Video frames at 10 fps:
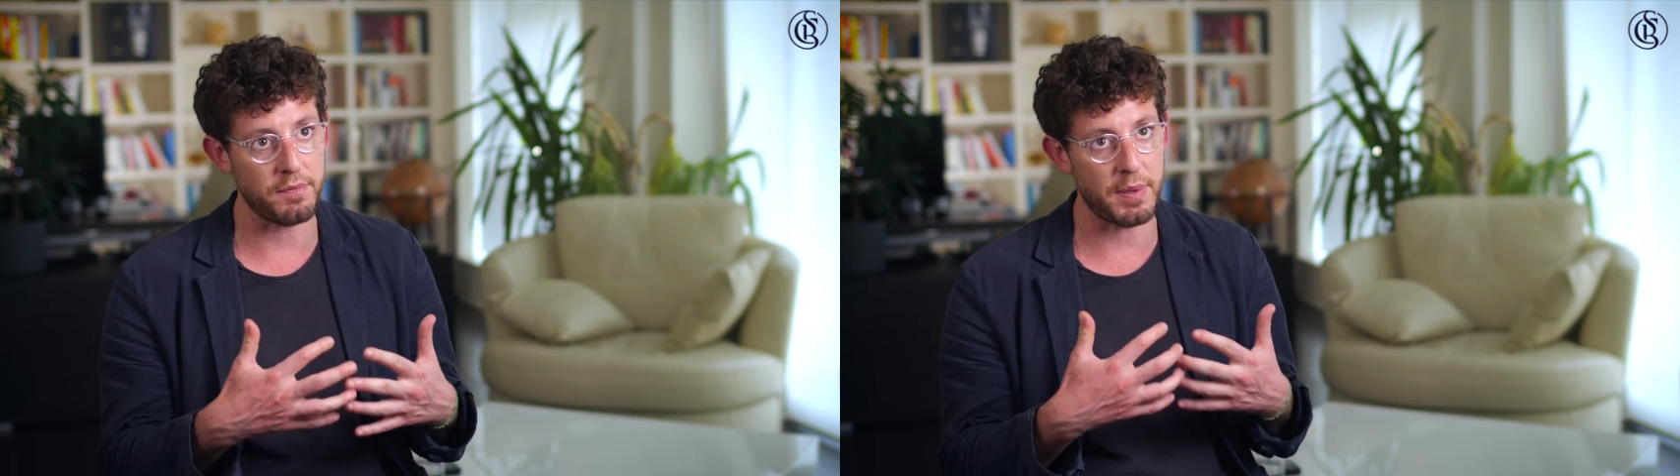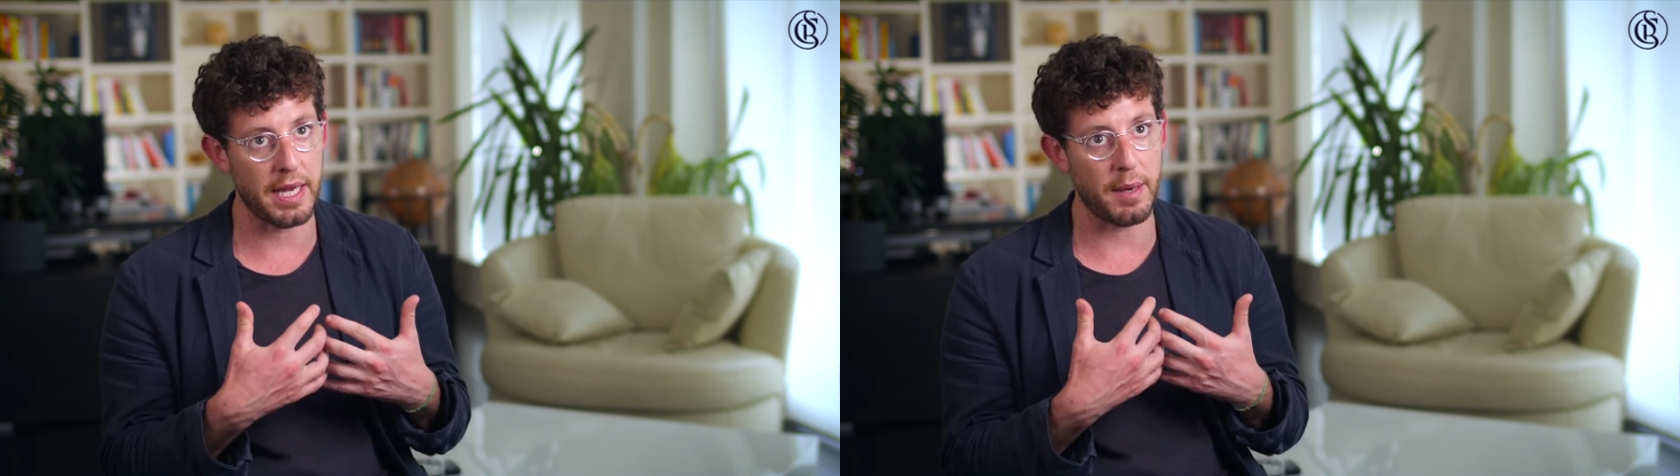
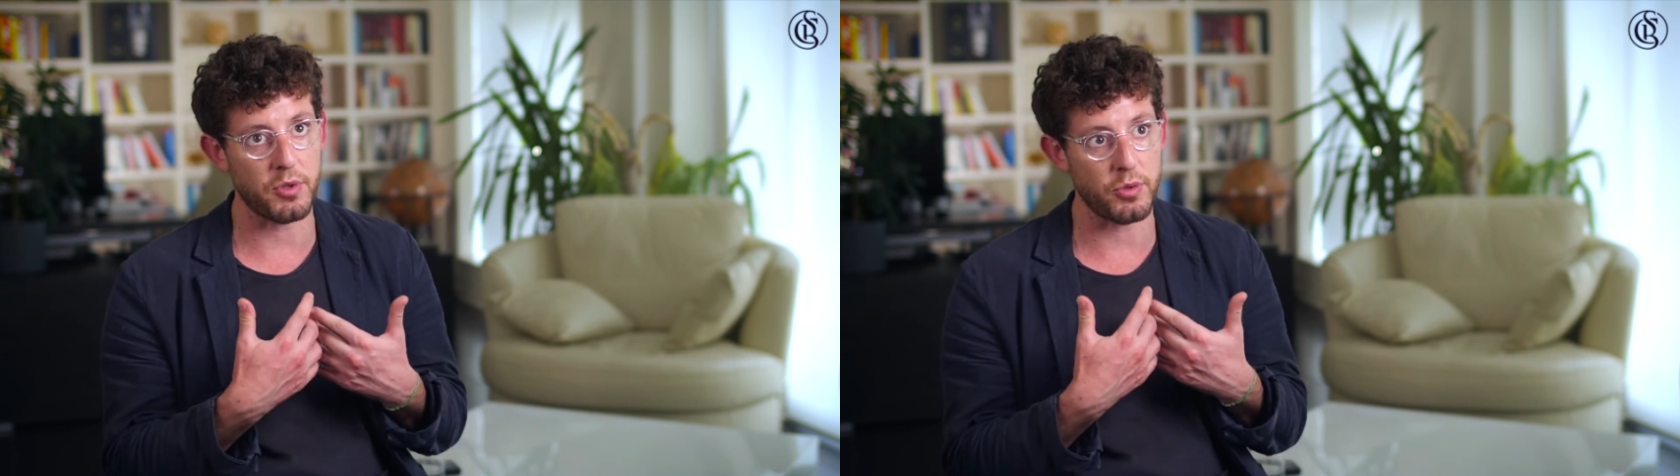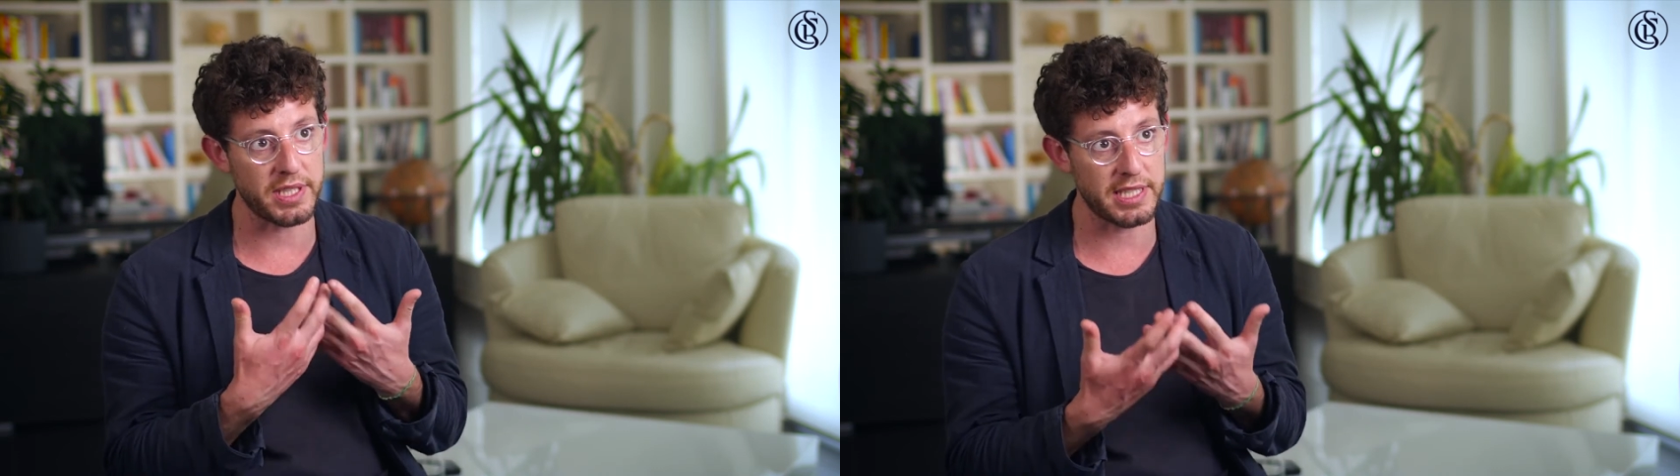of being
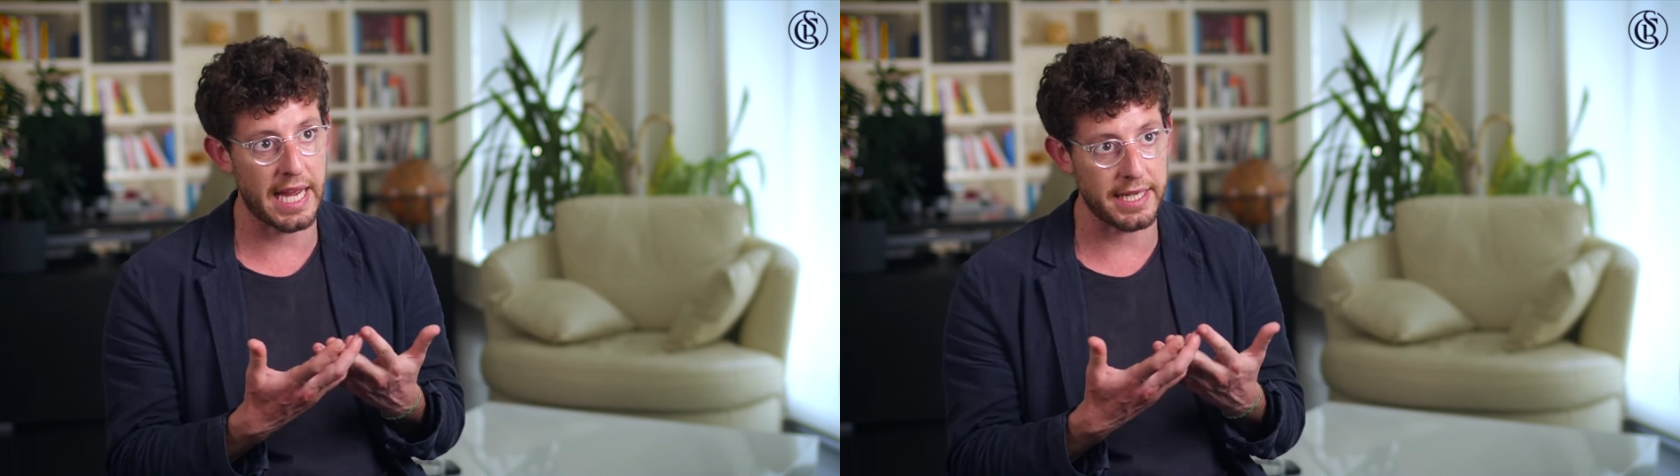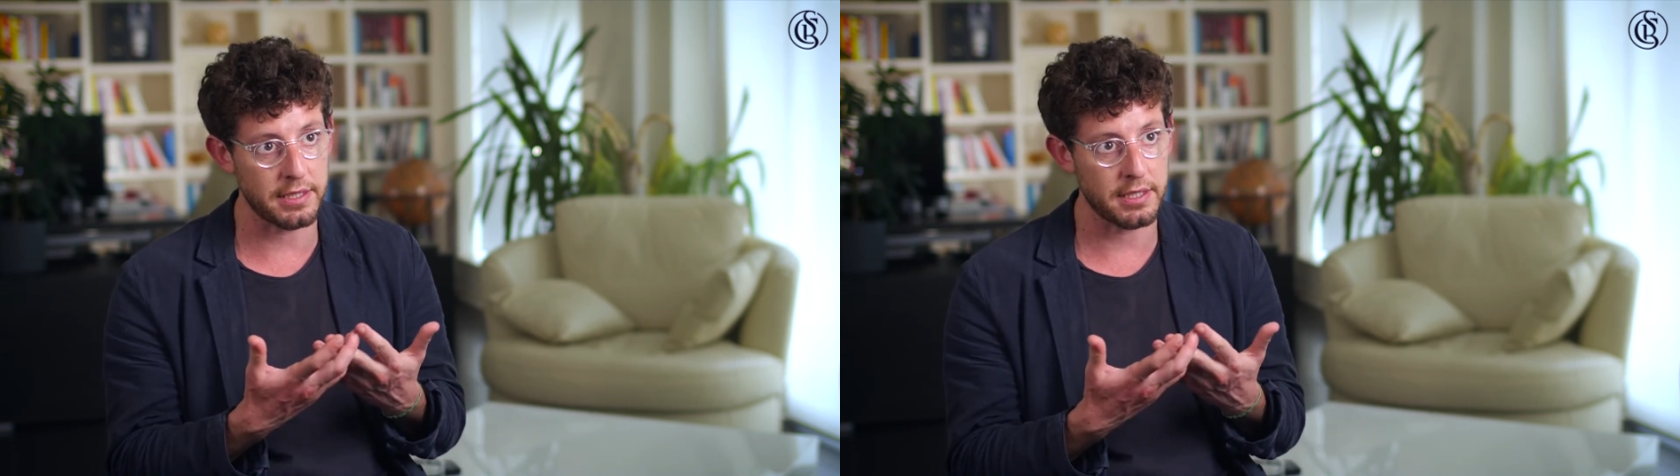able to
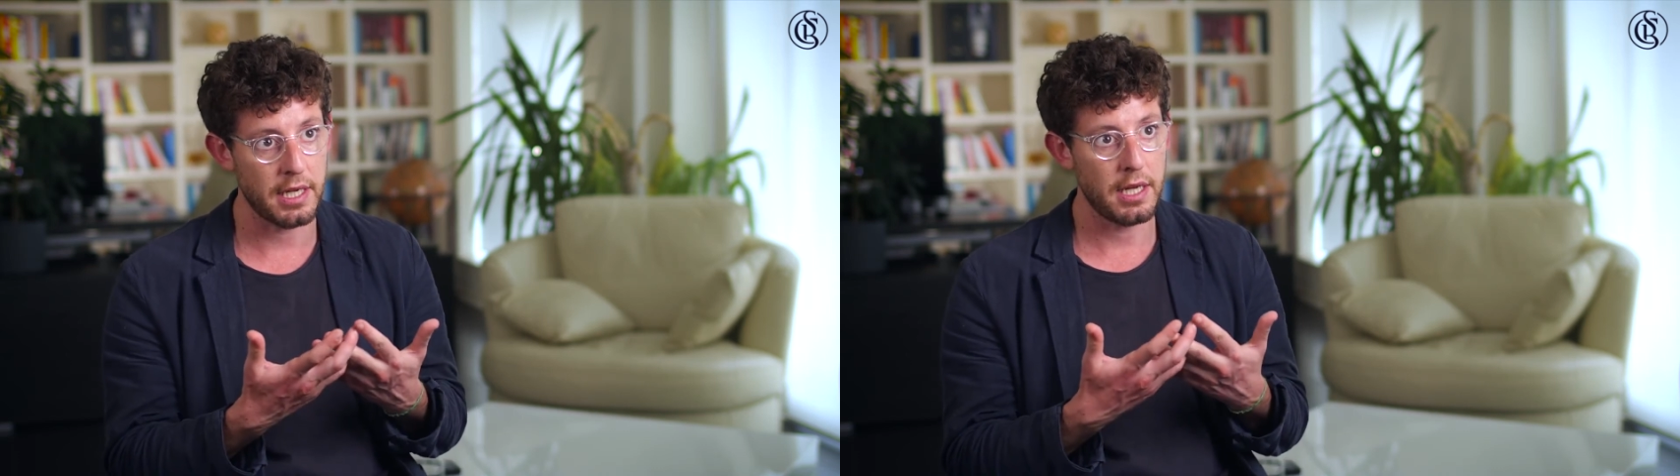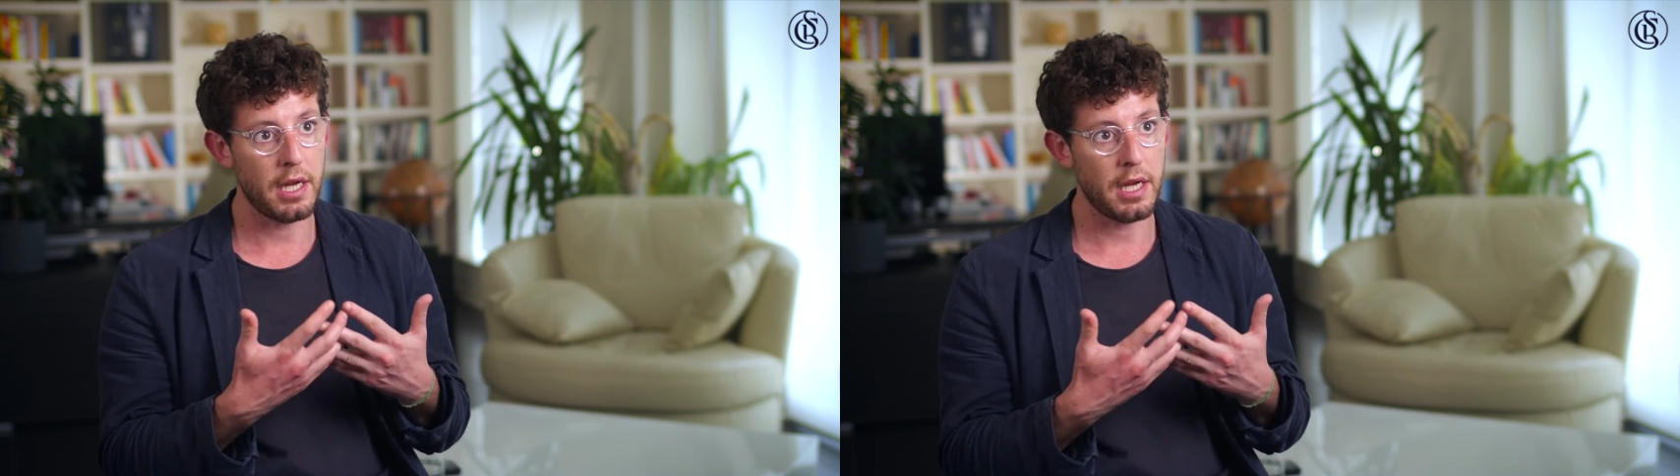assess